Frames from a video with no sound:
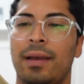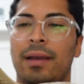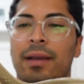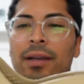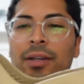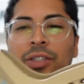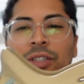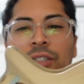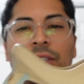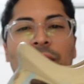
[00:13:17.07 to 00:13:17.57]

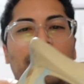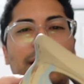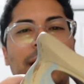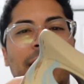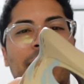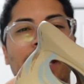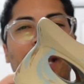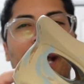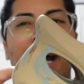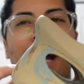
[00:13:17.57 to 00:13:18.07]
Because the
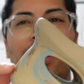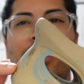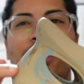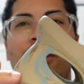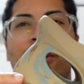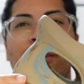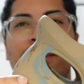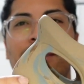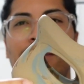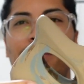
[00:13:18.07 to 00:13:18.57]
thing you gotta
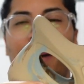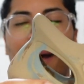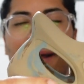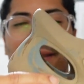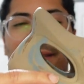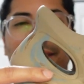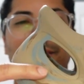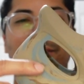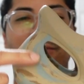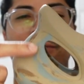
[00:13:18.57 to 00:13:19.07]
notice
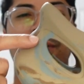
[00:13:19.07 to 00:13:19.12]
about this